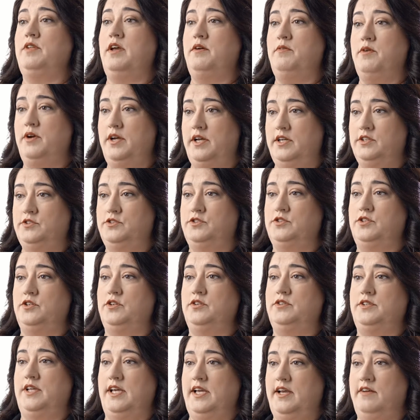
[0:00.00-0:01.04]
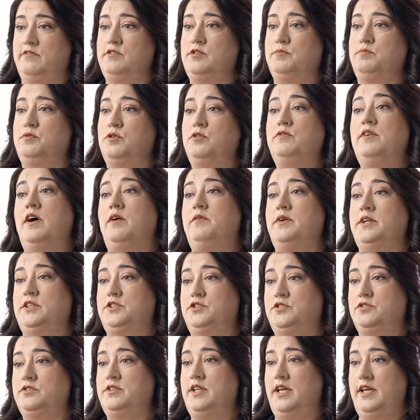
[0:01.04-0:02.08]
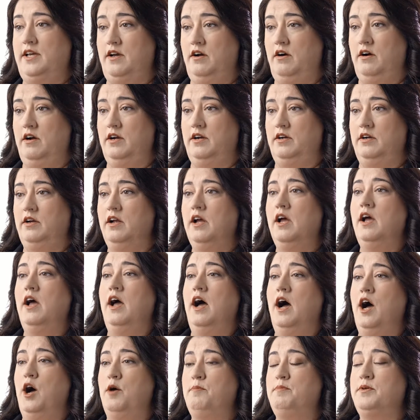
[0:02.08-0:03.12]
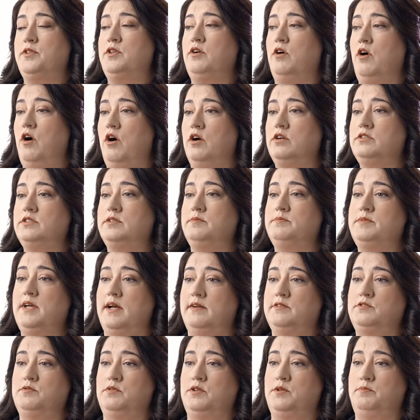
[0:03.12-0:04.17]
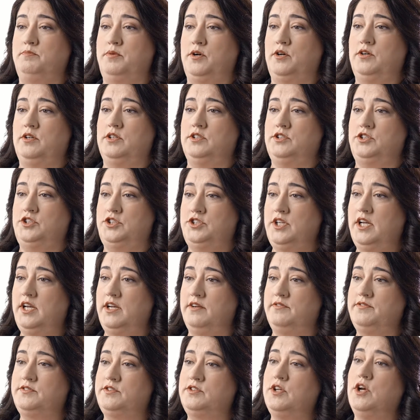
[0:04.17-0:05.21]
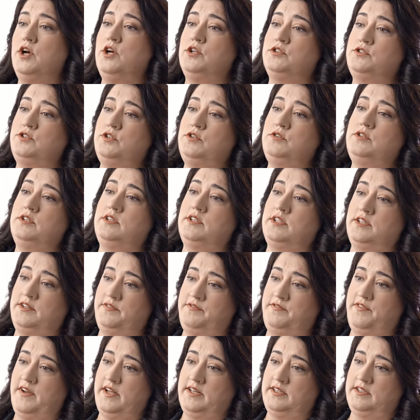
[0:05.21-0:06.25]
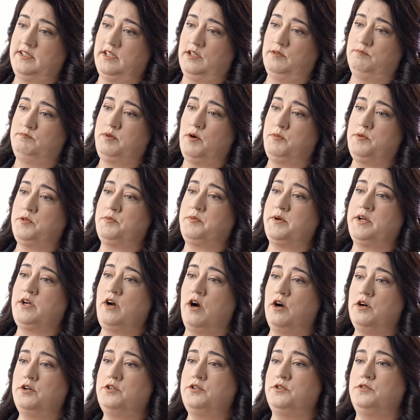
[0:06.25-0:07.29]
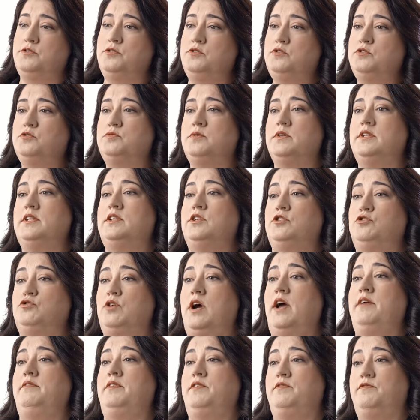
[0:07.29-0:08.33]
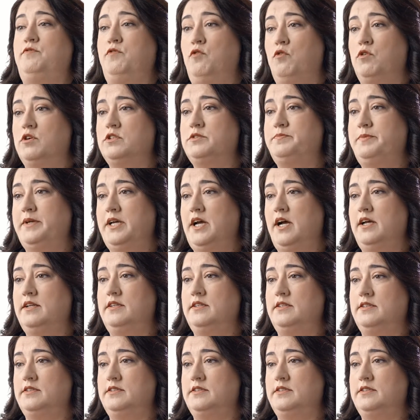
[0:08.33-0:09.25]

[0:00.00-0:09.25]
they were injured. They have to prove how injured they are. But there are some times when the burden shifts to the defendant. But with regard to who's really the driving force behind the